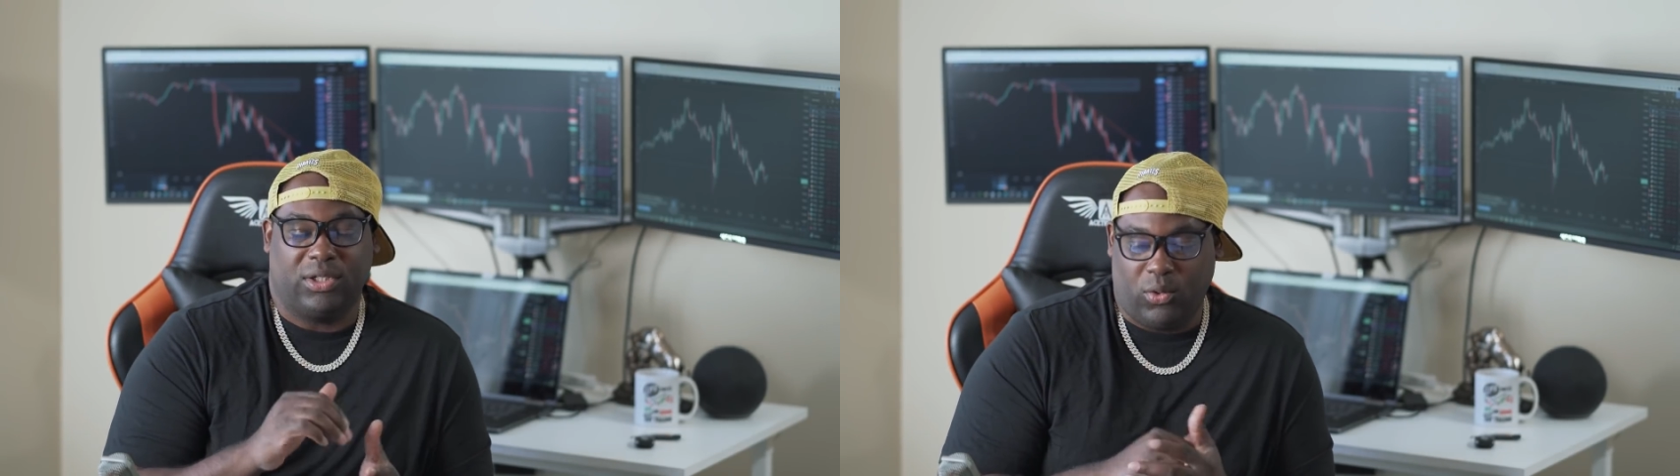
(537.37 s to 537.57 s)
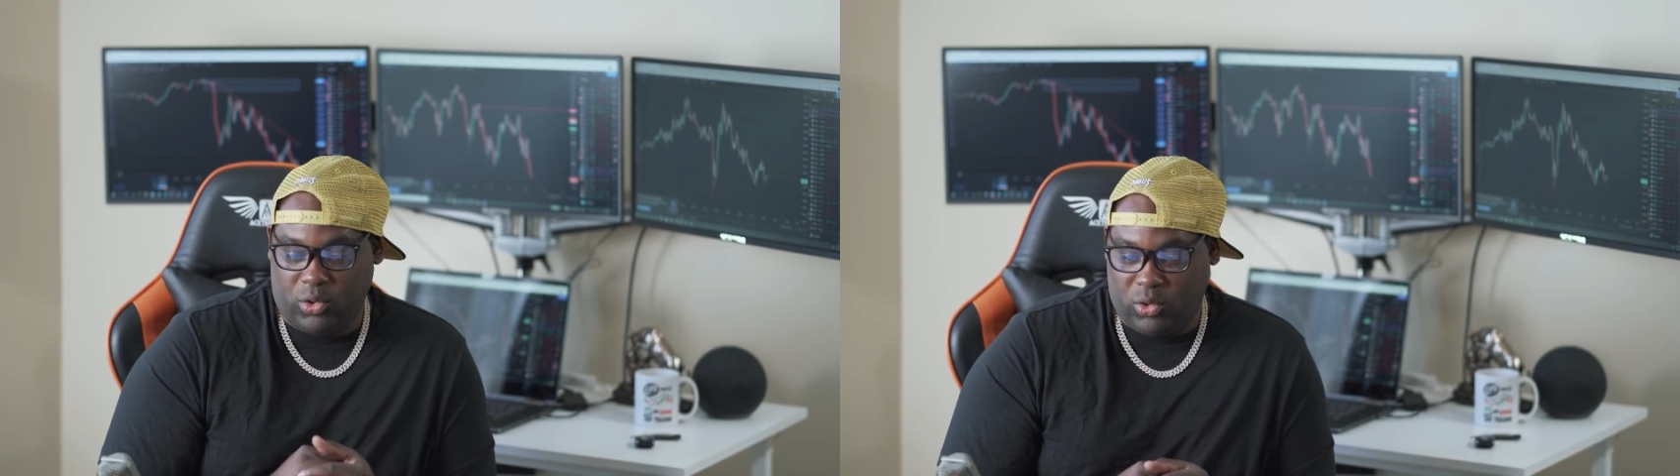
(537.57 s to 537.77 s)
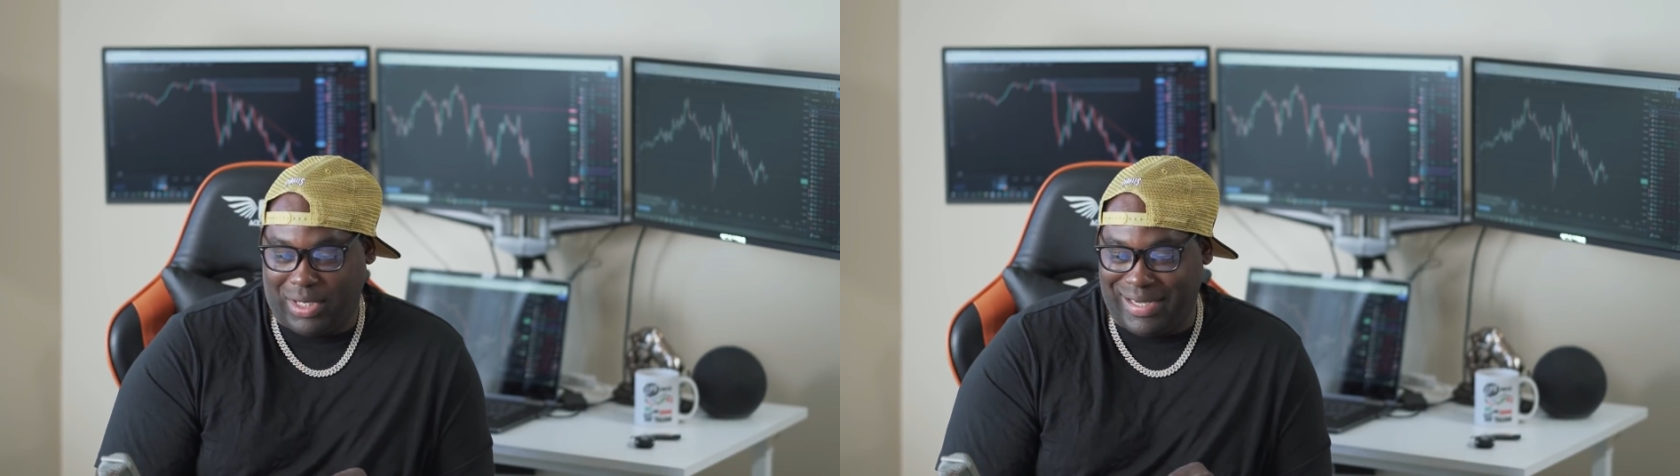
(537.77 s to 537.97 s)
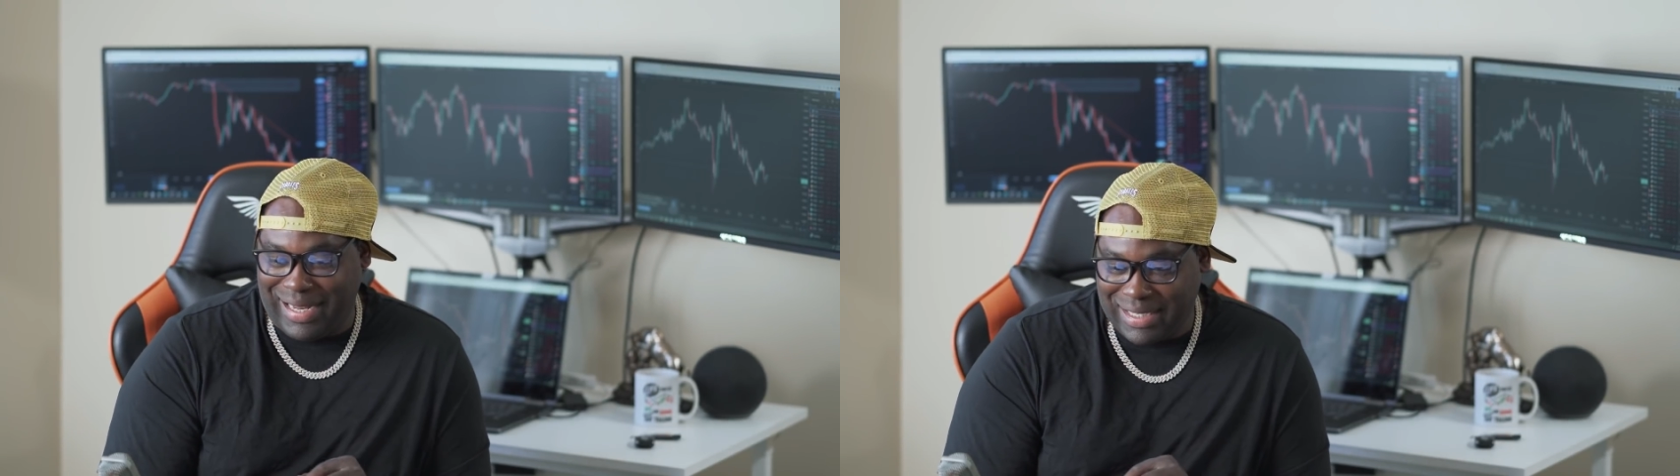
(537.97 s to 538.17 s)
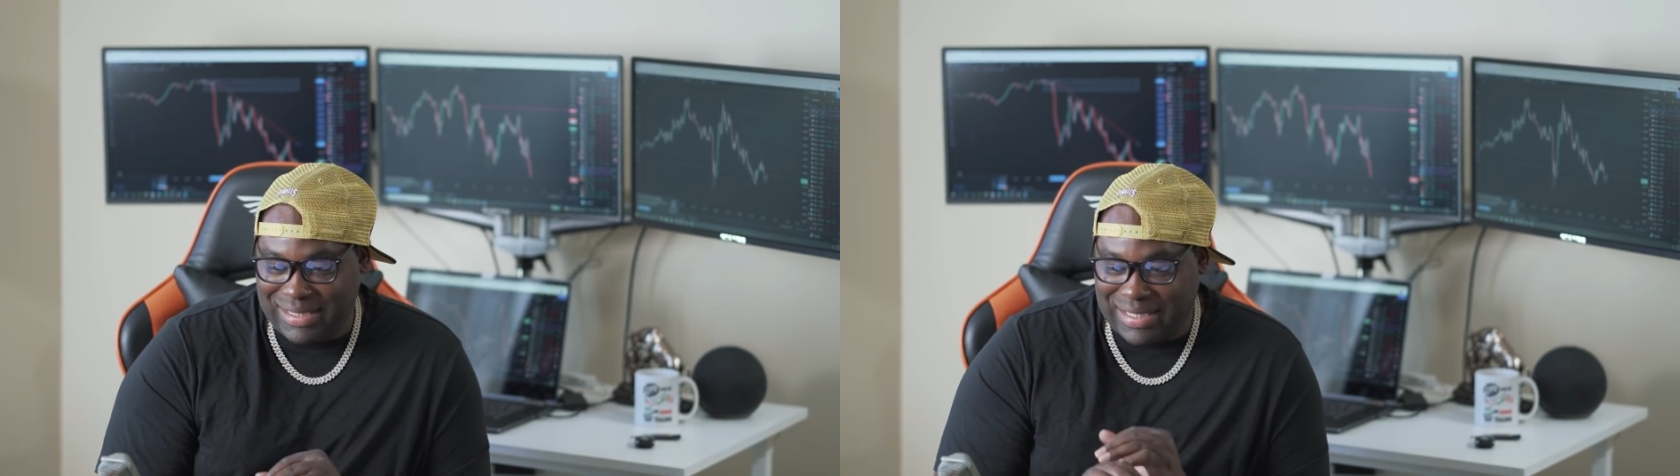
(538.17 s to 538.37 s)
go to the
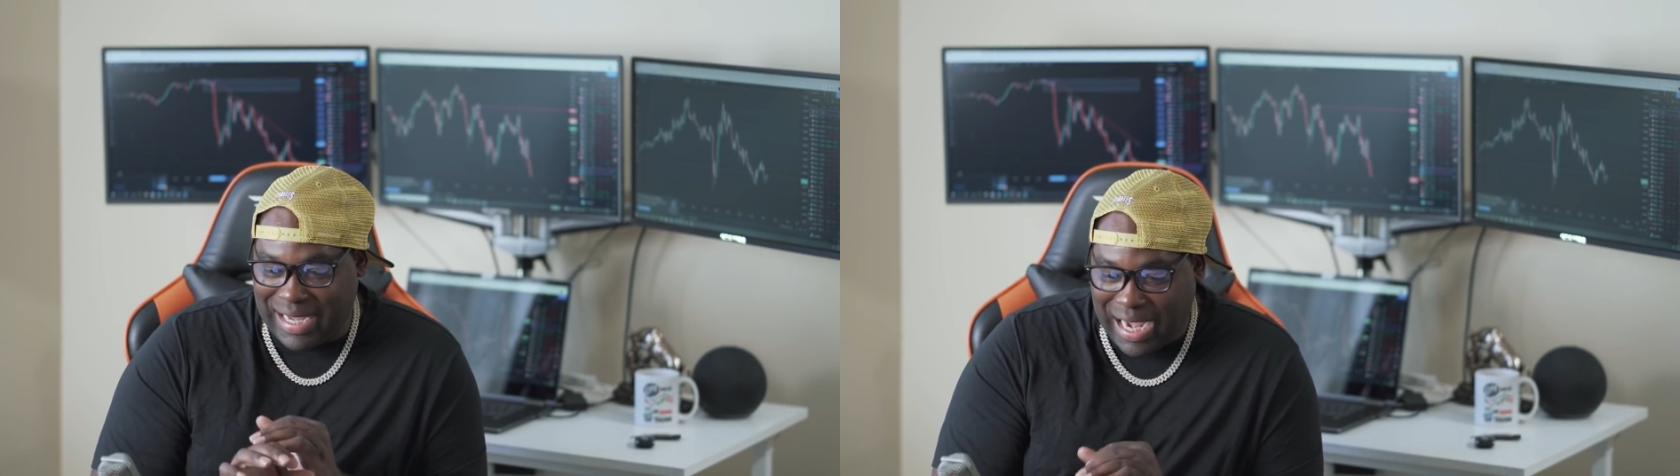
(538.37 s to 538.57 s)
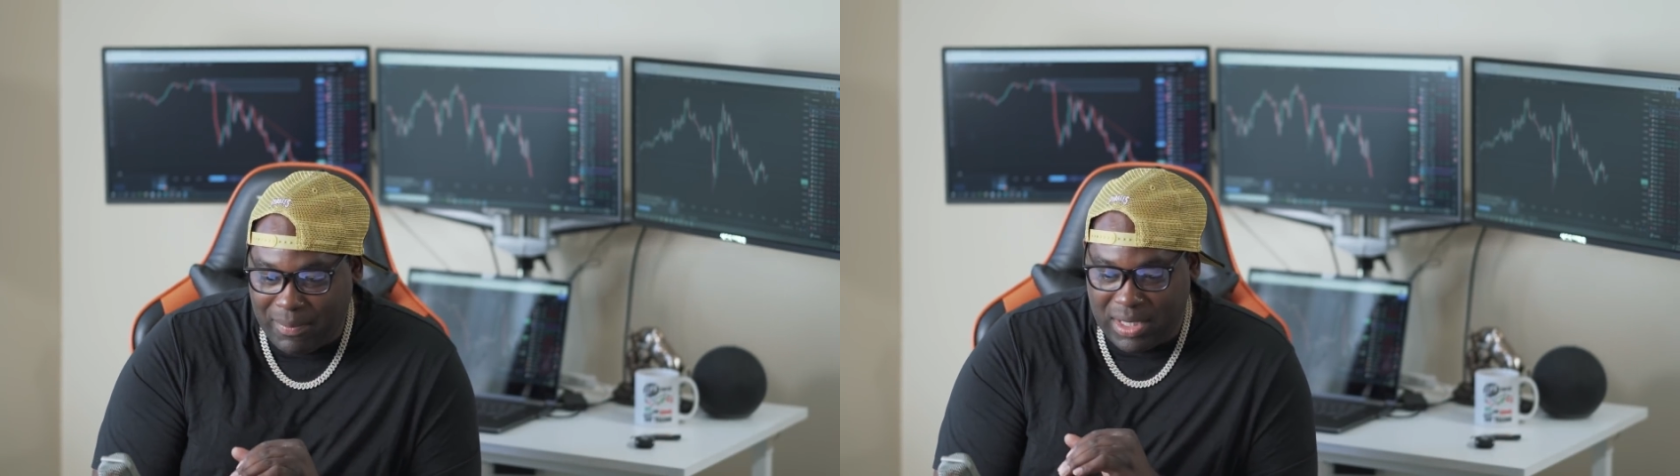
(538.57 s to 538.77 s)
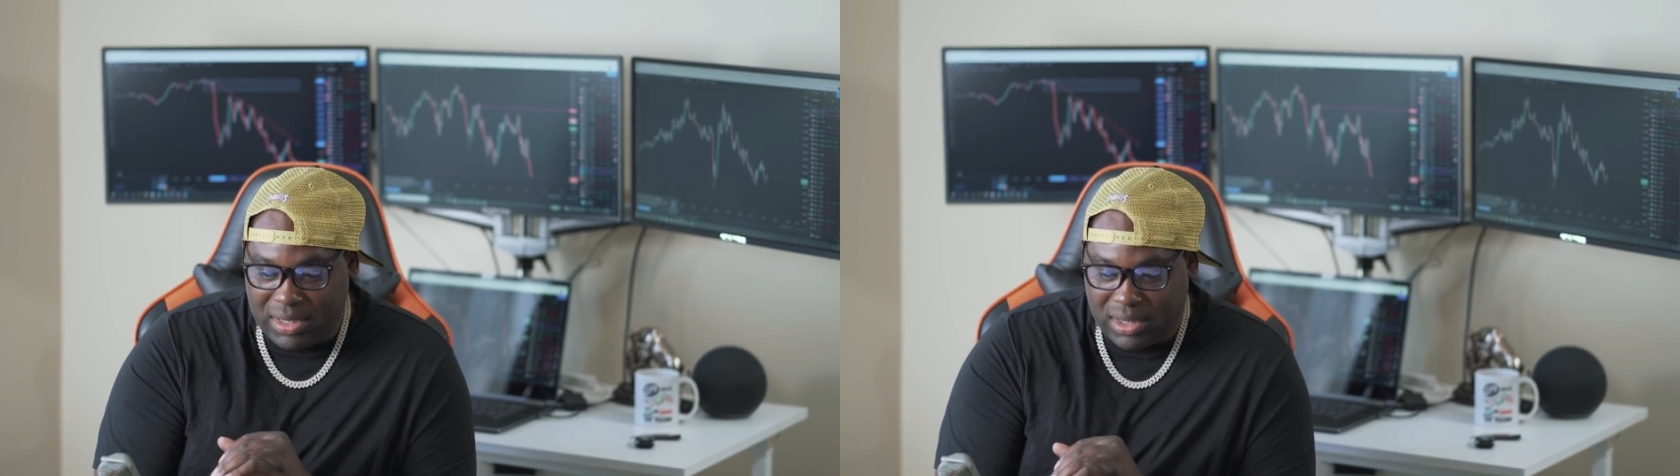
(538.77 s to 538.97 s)
next comment.